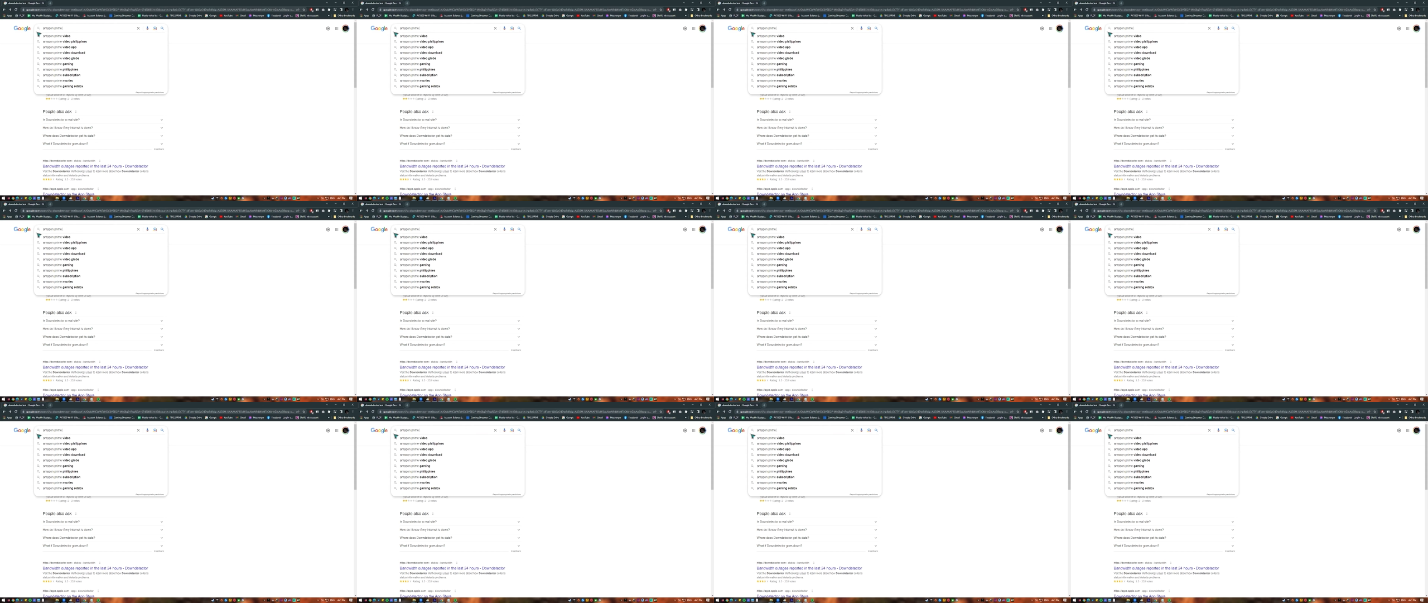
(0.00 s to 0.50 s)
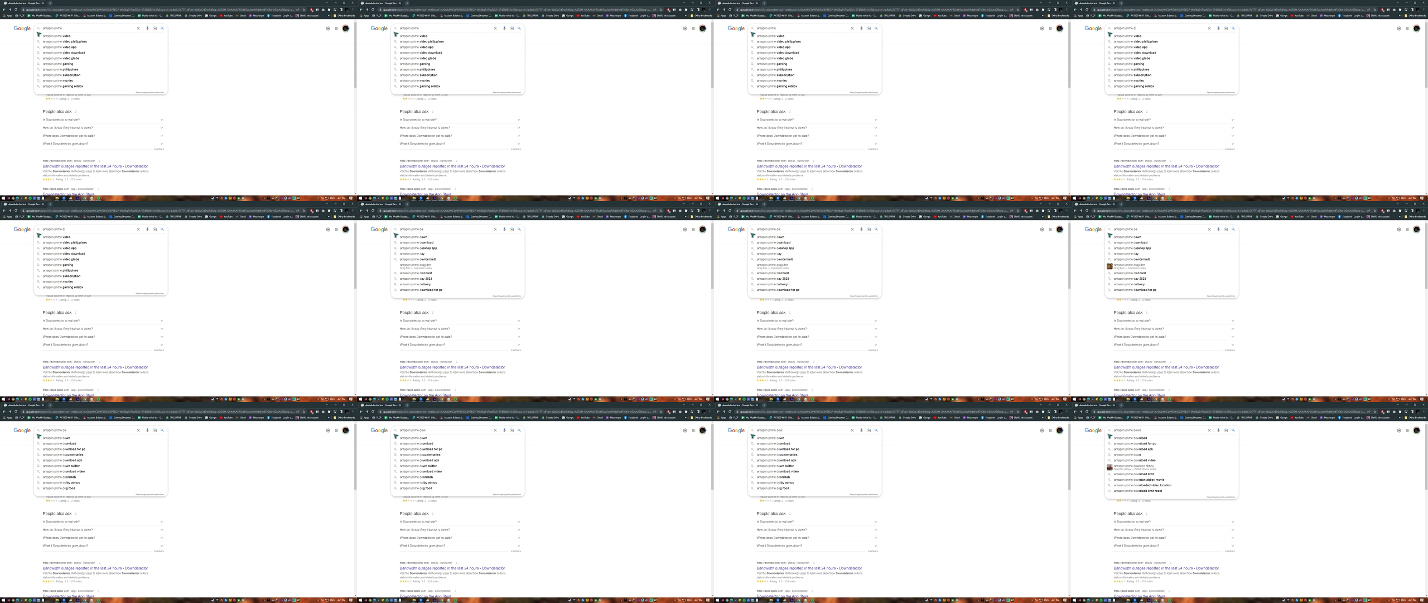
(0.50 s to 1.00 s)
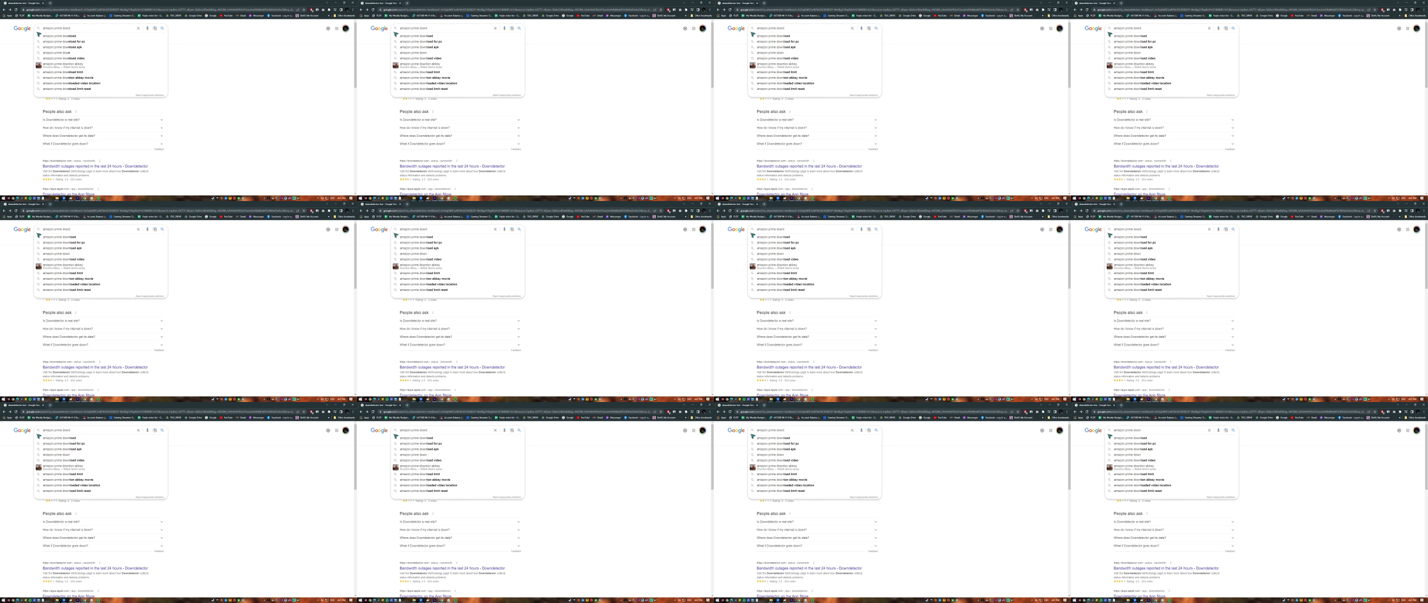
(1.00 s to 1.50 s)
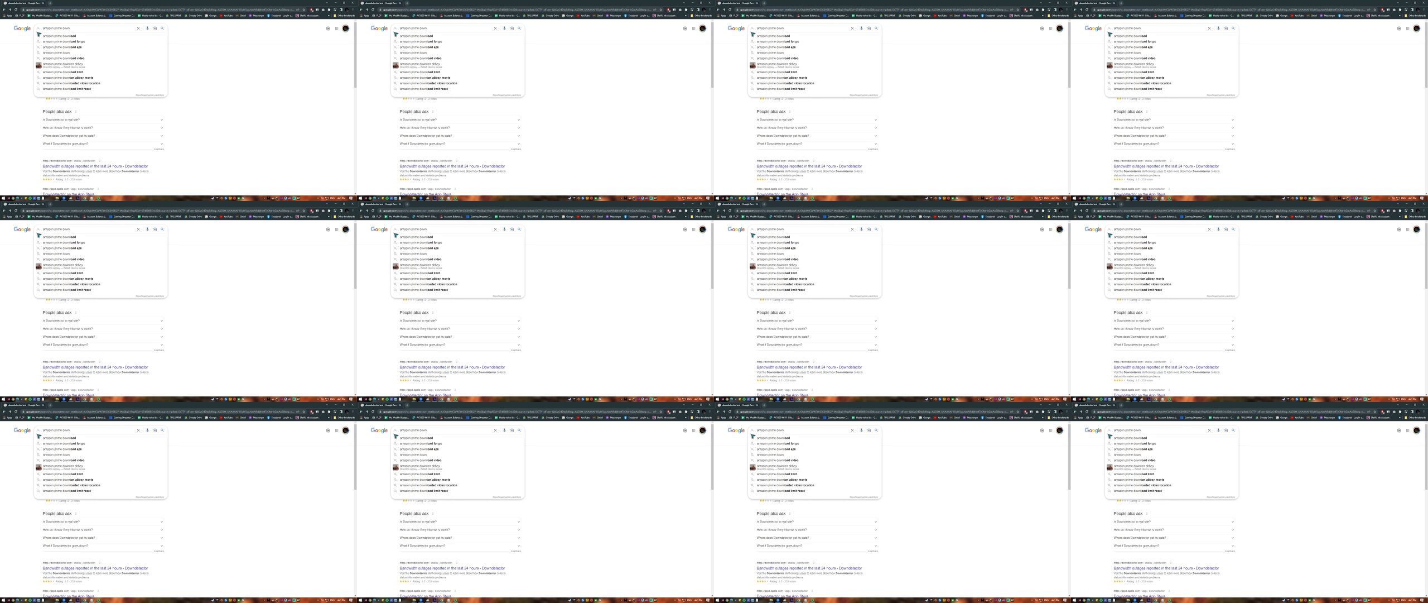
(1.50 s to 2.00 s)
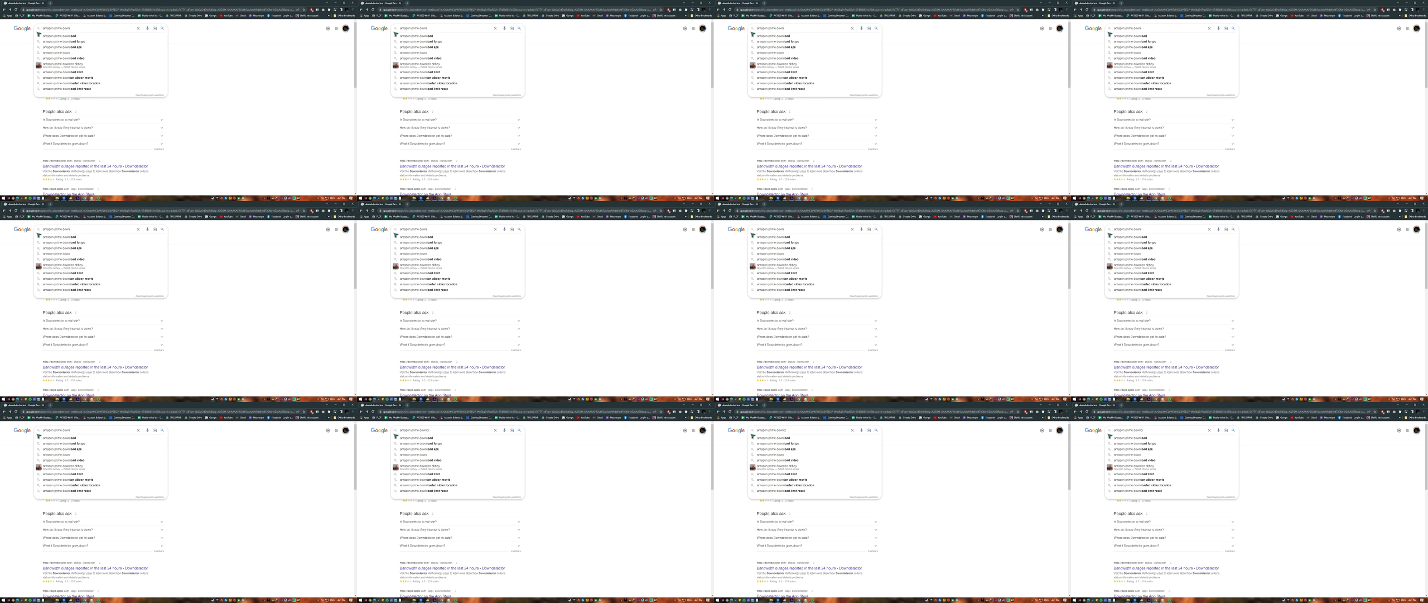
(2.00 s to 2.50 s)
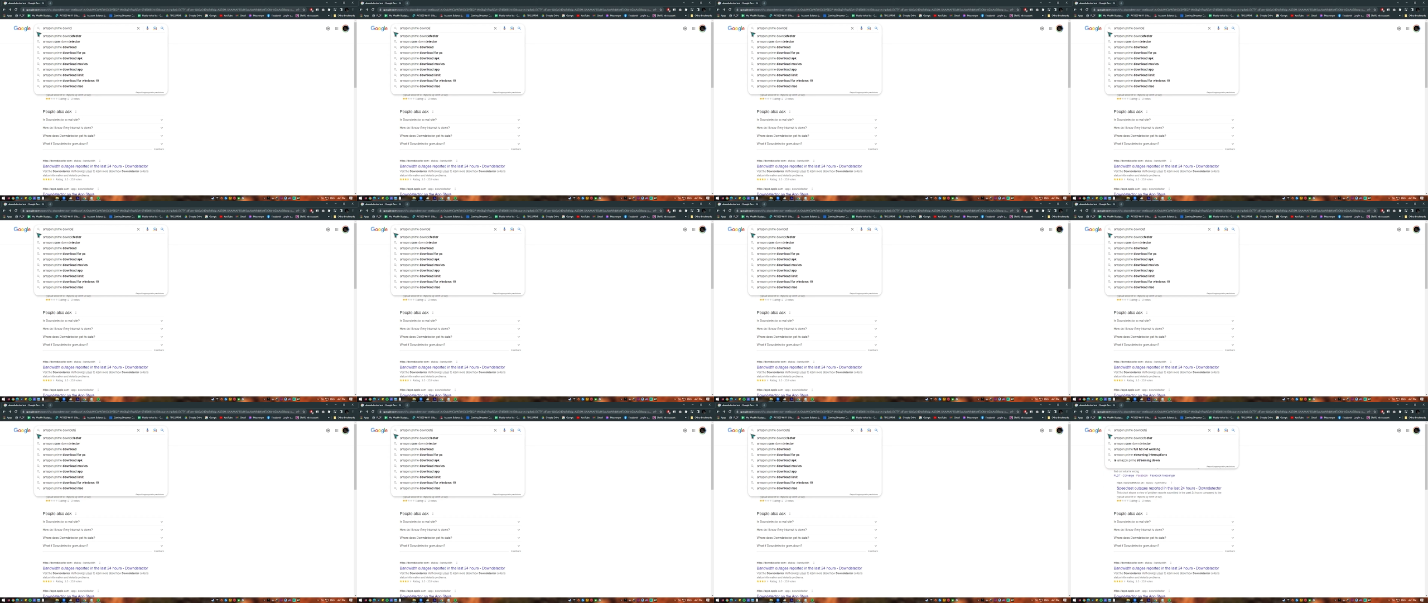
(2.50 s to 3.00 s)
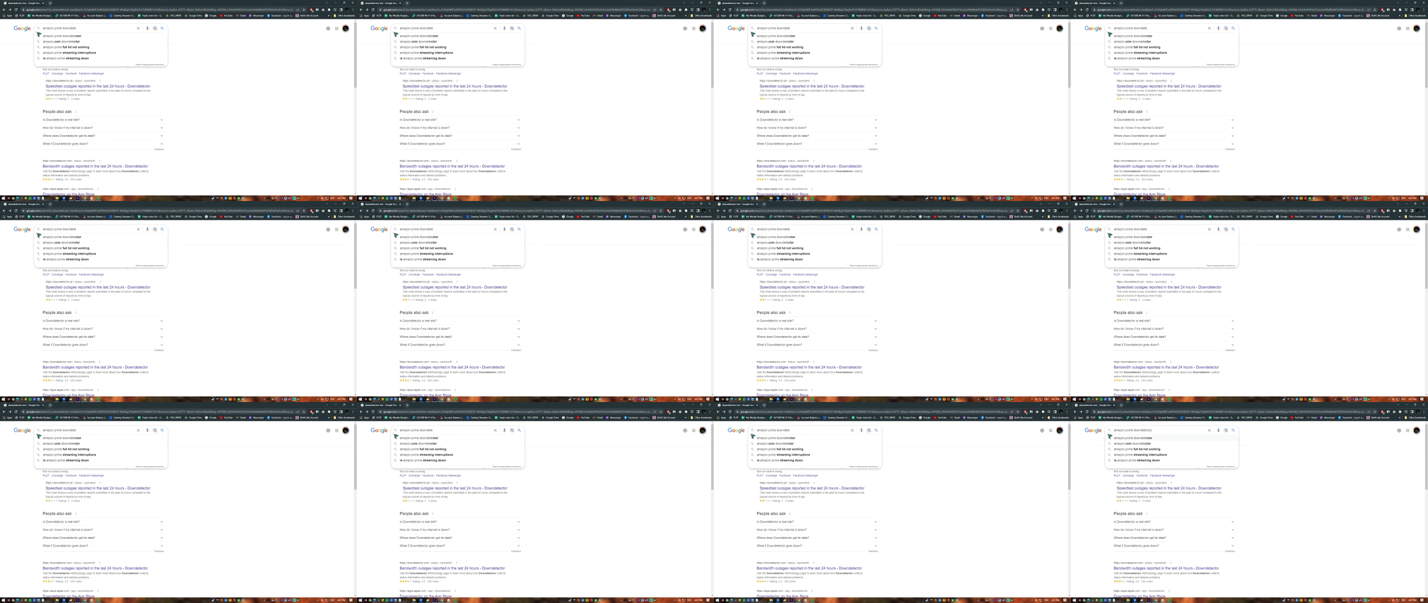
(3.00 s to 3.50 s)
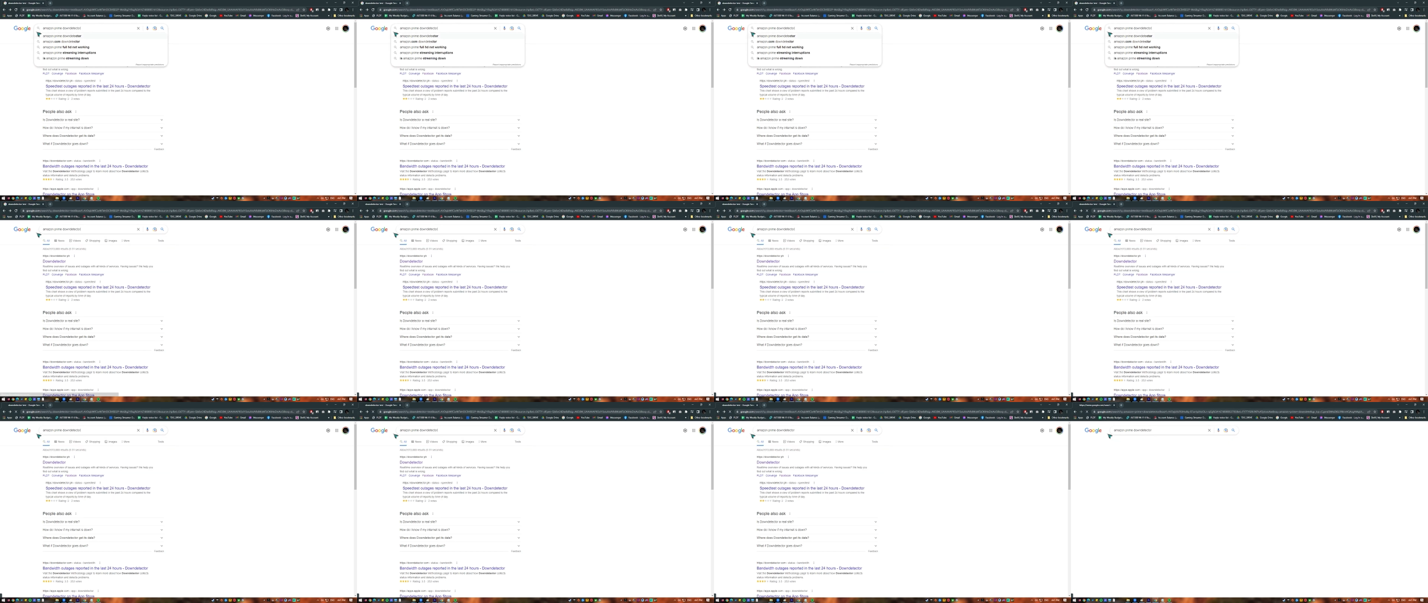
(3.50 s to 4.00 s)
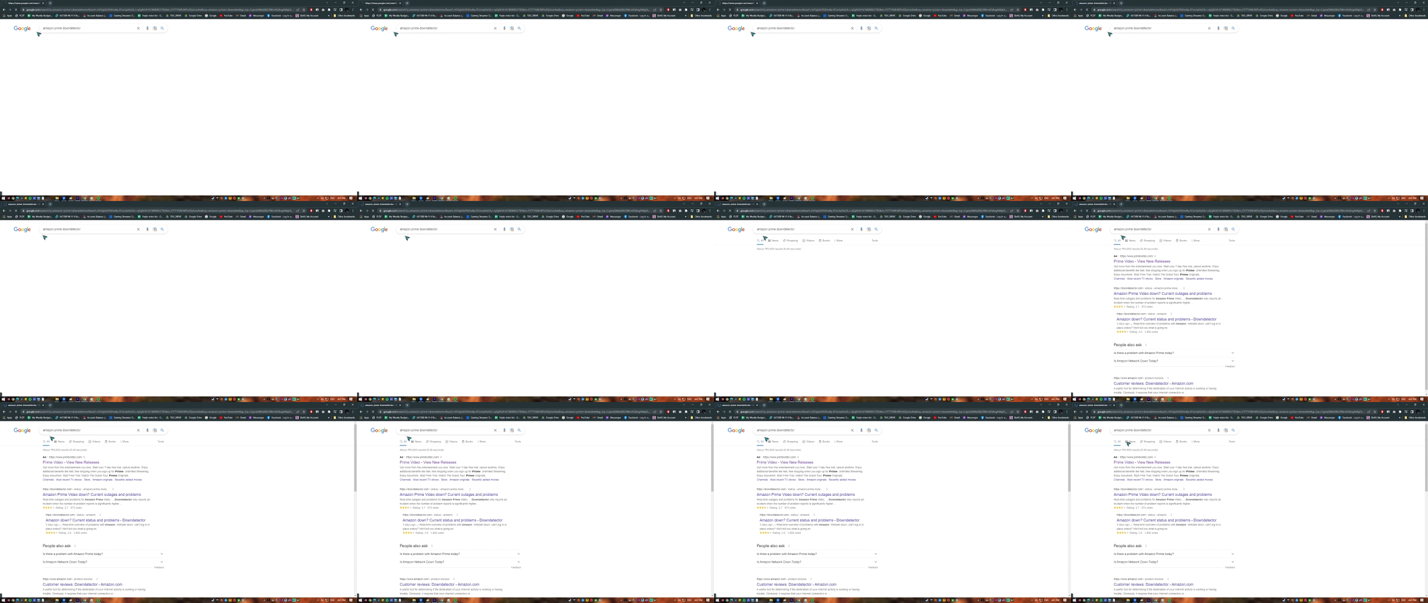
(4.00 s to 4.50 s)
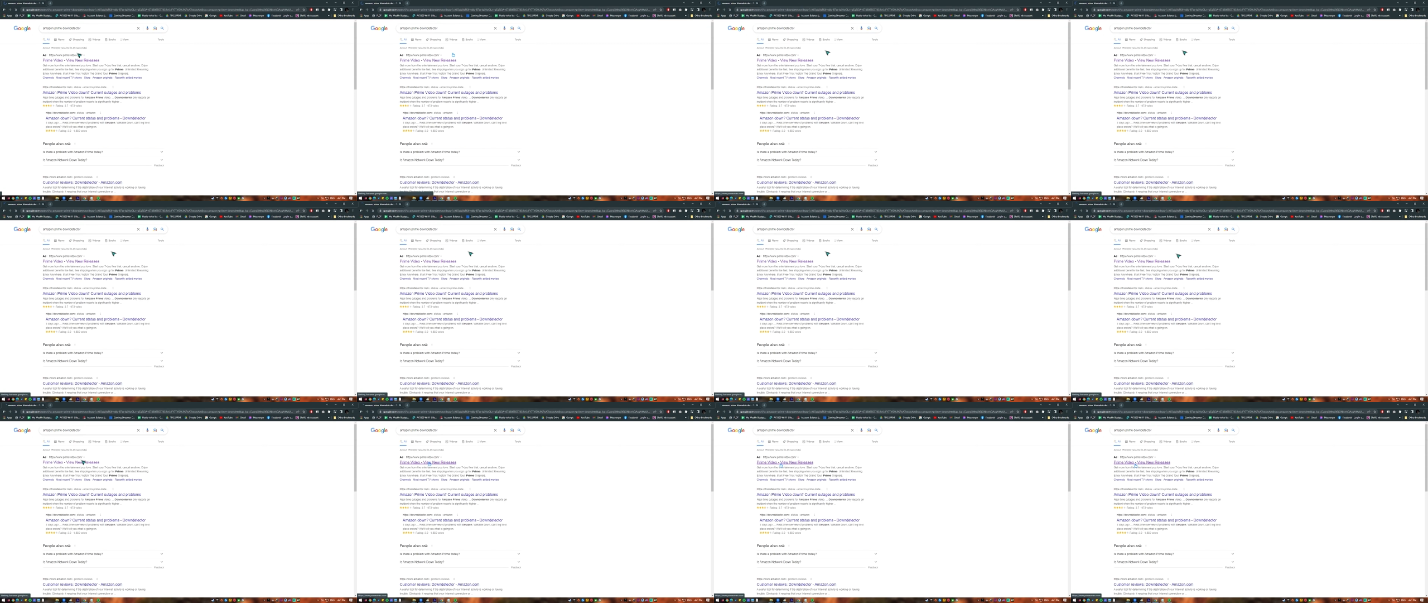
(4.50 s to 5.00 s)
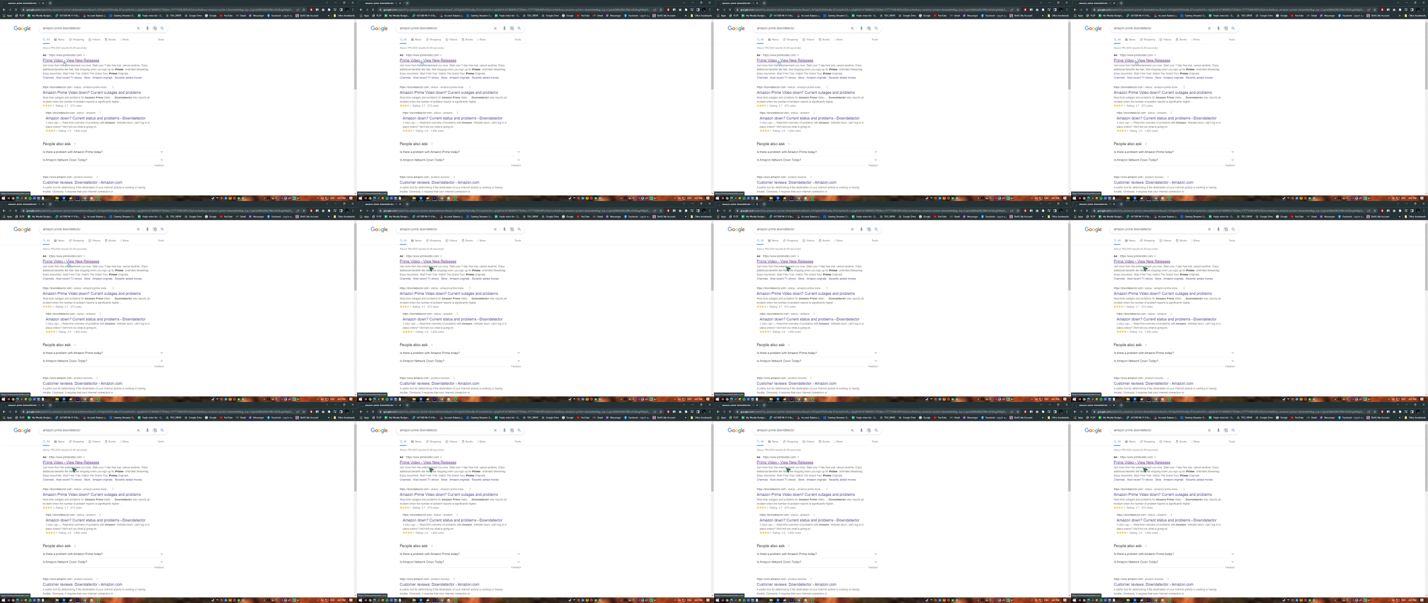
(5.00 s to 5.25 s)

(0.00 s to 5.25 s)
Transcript: (no speaker visible)